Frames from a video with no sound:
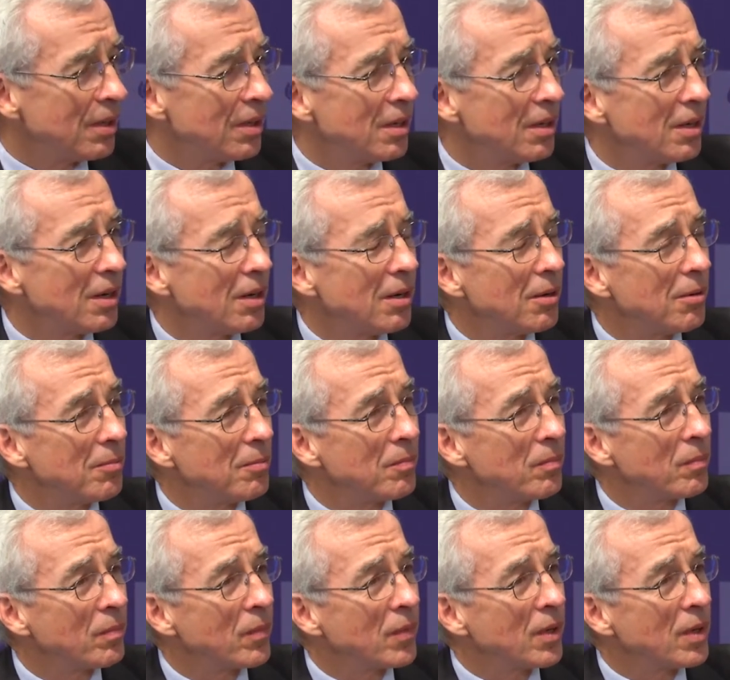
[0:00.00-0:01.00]

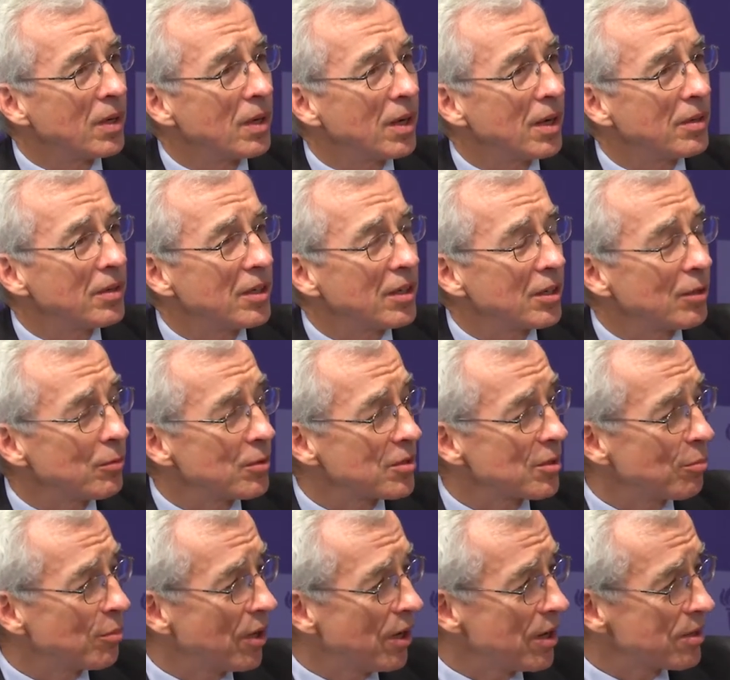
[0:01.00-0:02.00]
Um, I think it was
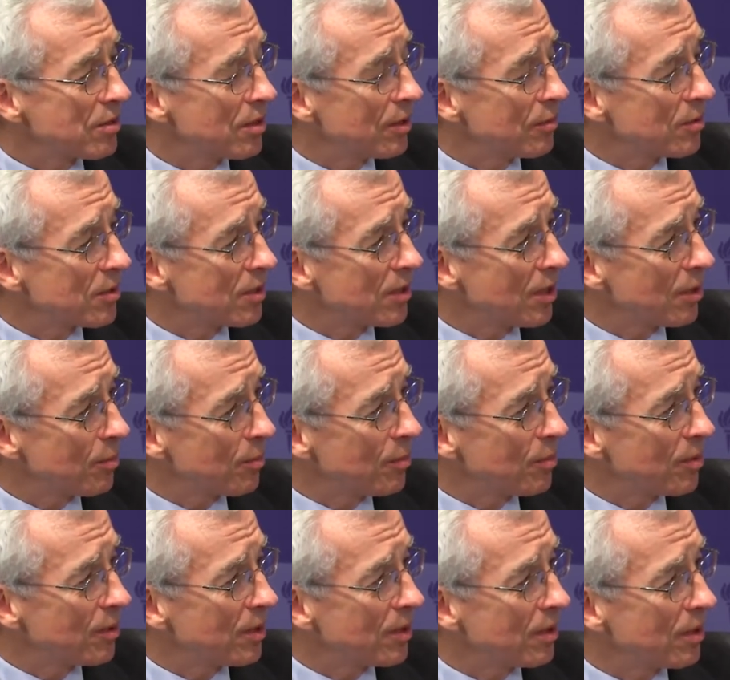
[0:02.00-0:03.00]
a positive step
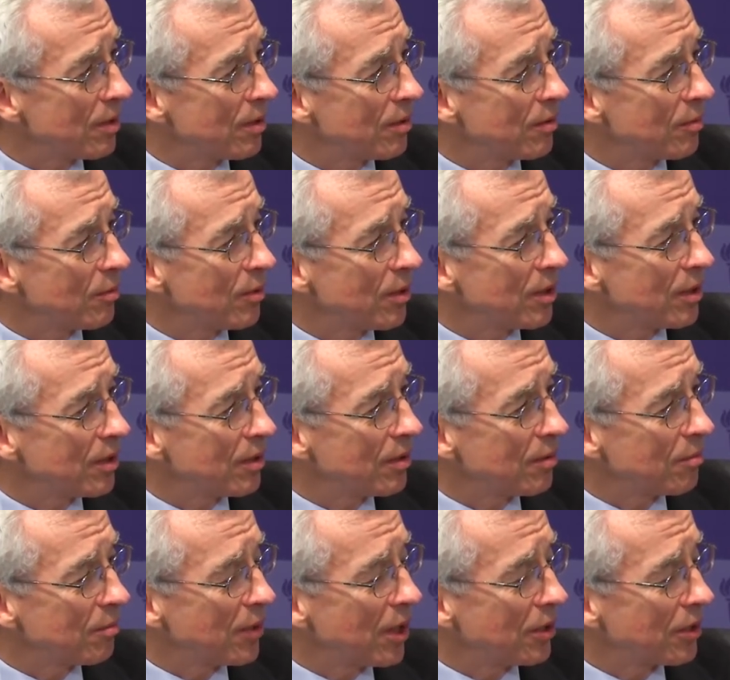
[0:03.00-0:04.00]
uh,
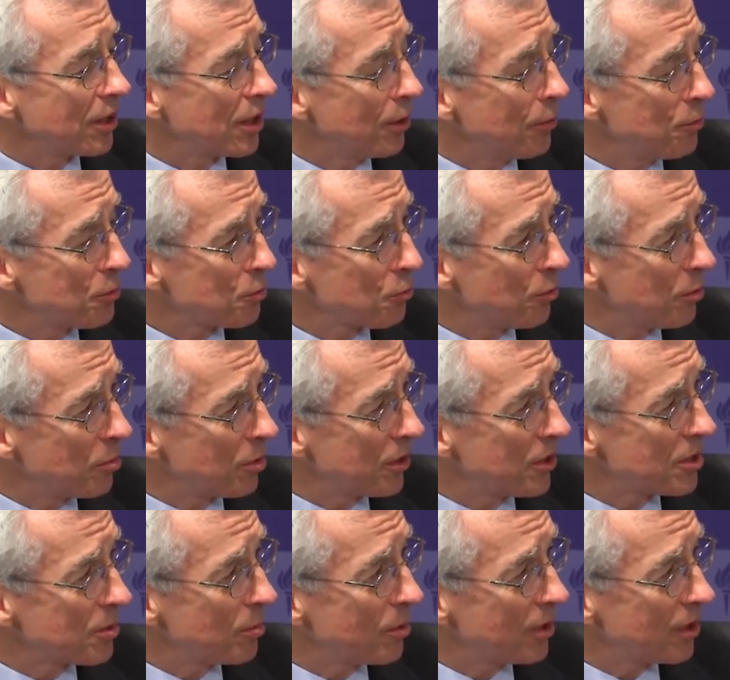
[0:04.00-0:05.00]
when Maliki was
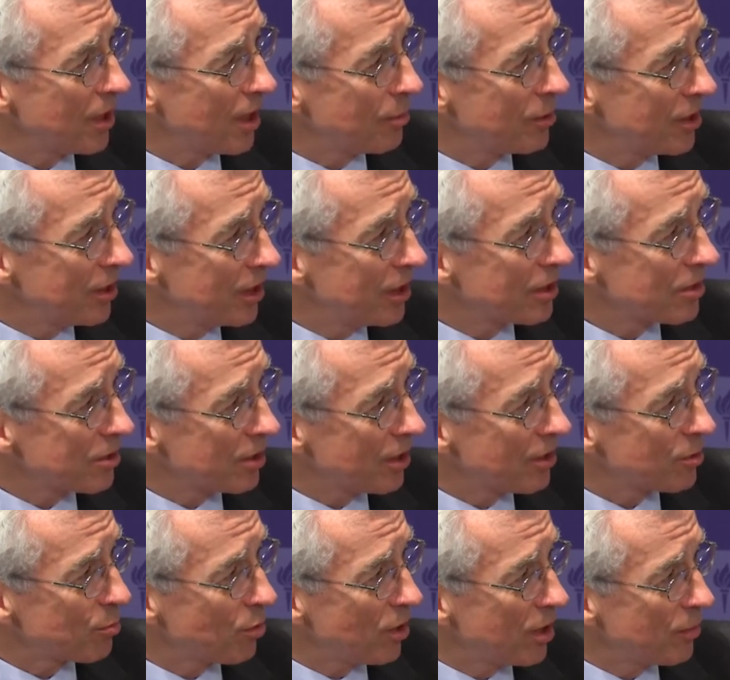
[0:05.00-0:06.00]
replaced by Abadi as,
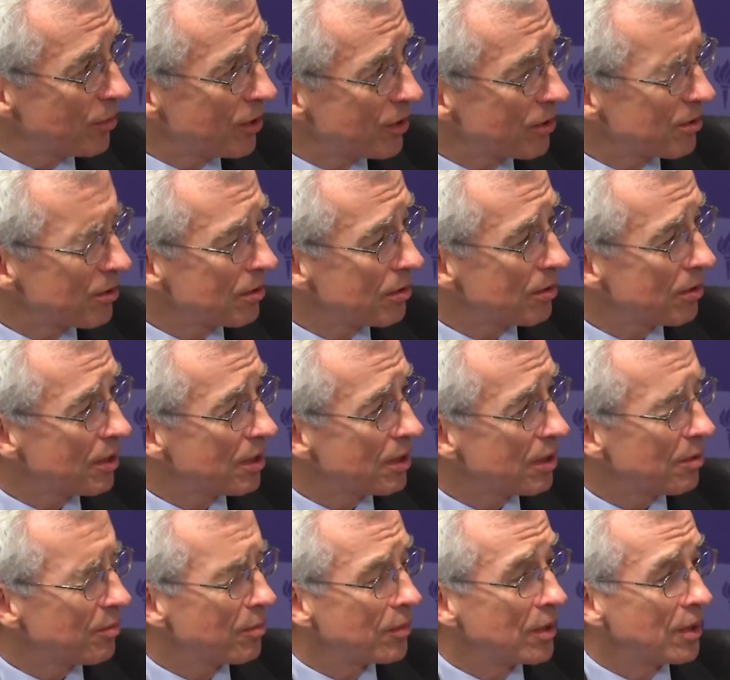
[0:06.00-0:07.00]
as prime minister.
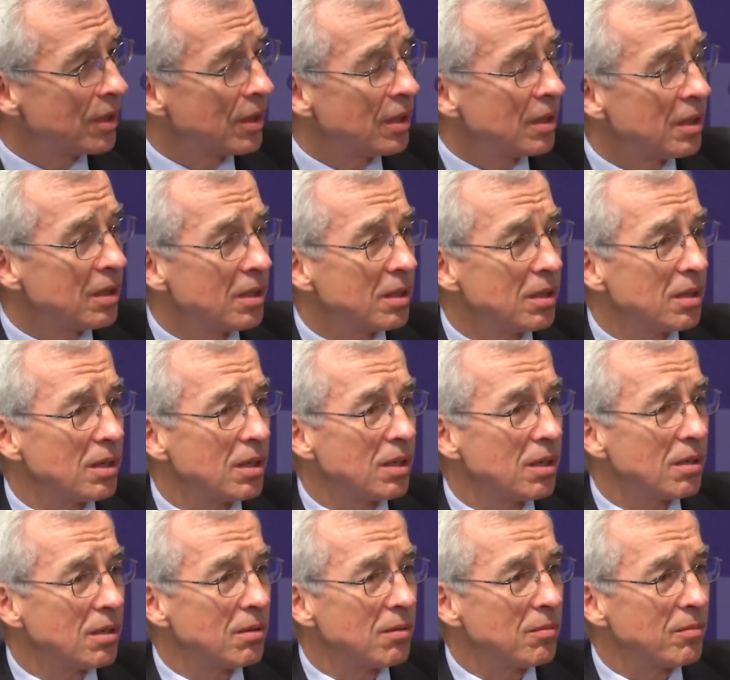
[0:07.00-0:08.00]
Um,
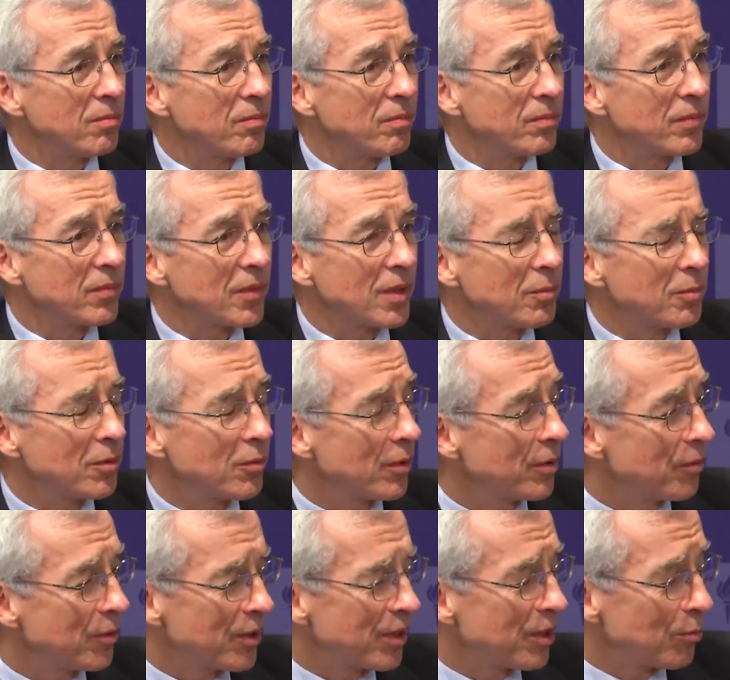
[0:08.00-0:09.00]
um, I mean, we,
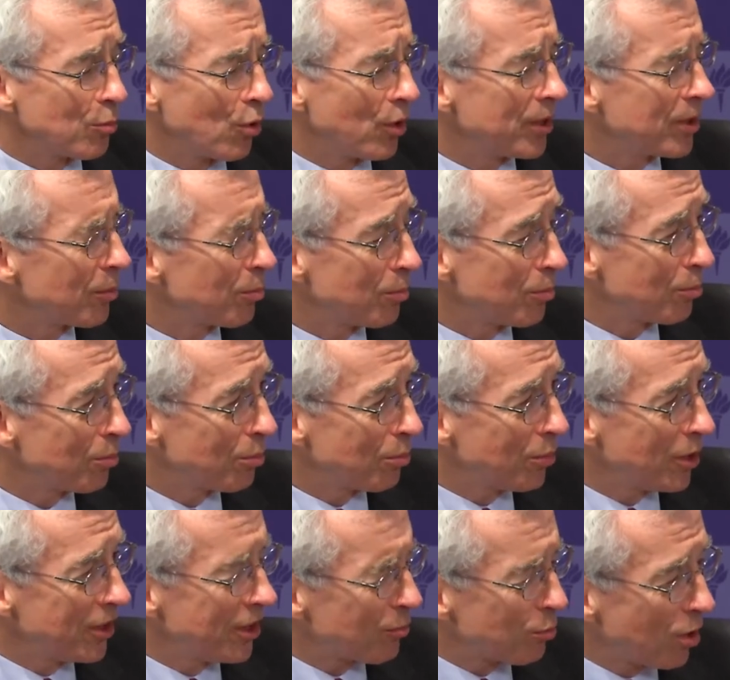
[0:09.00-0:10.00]
we, can point to
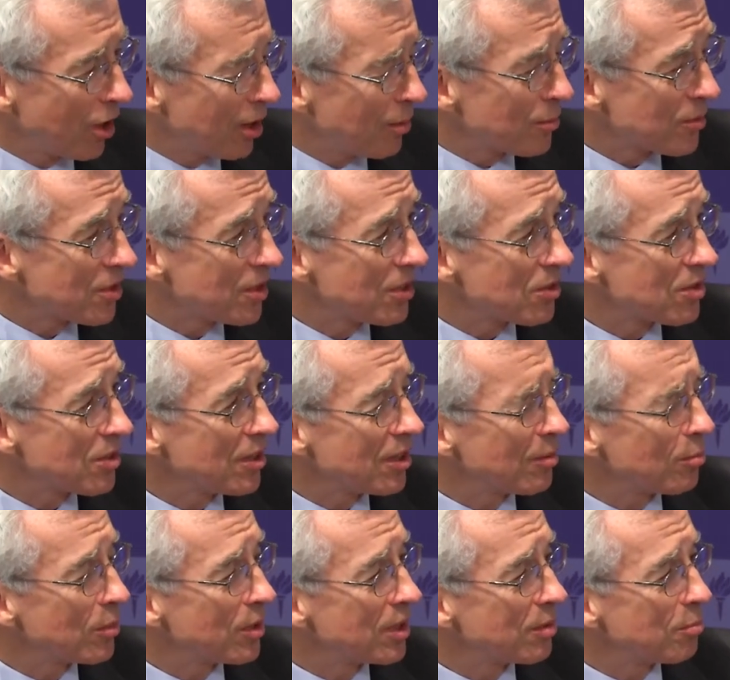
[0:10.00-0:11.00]
plenty of problems since
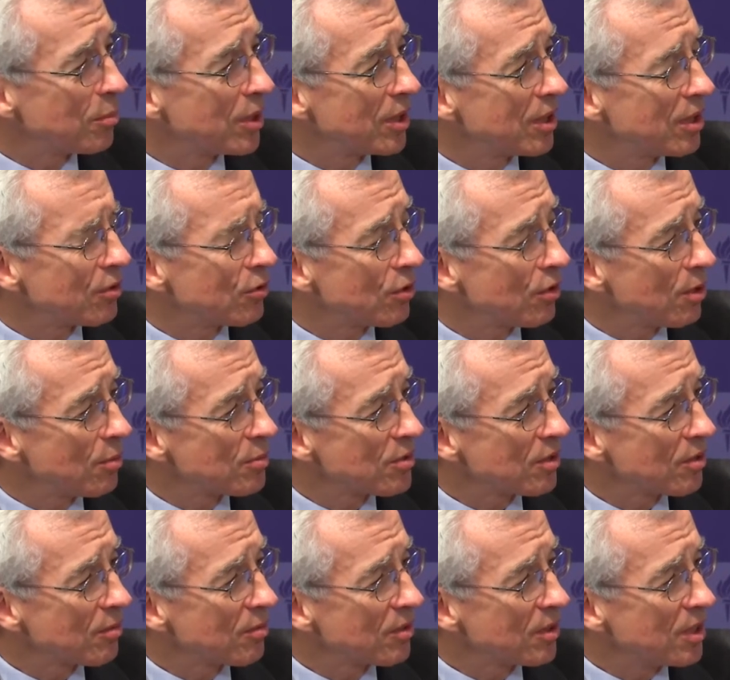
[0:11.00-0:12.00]
then, but, but in terms
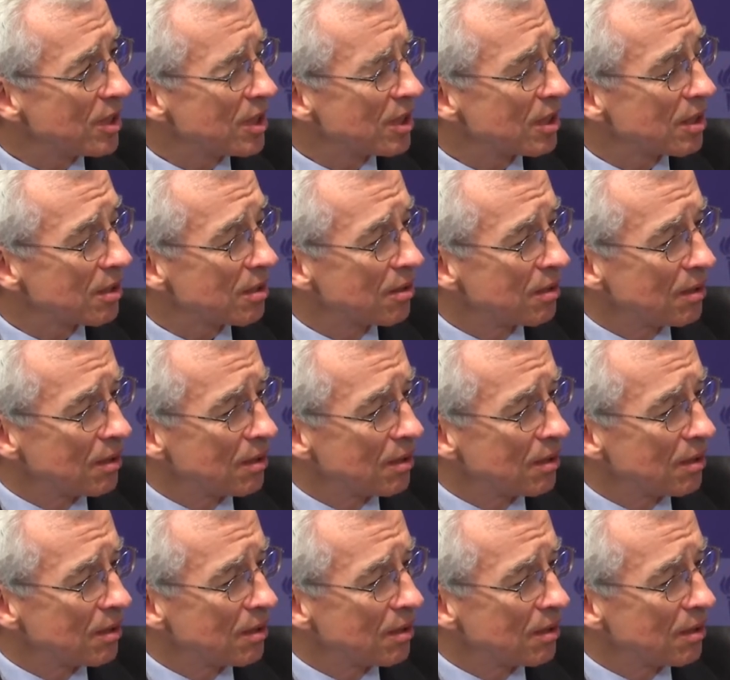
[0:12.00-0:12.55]
of the, uh,